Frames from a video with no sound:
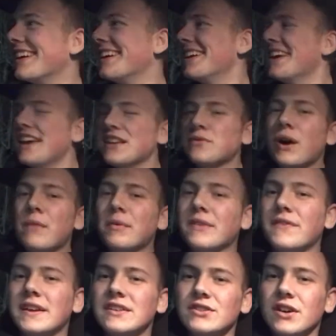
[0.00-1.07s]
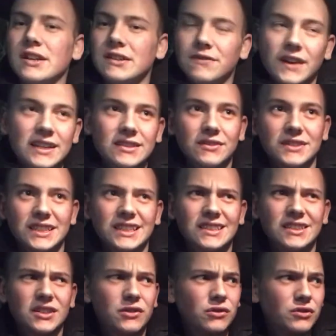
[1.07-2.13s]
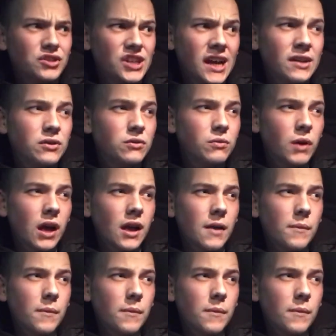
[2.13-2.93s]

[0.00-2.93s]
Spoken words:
It's quite a big thing showing your face obviously to your channel.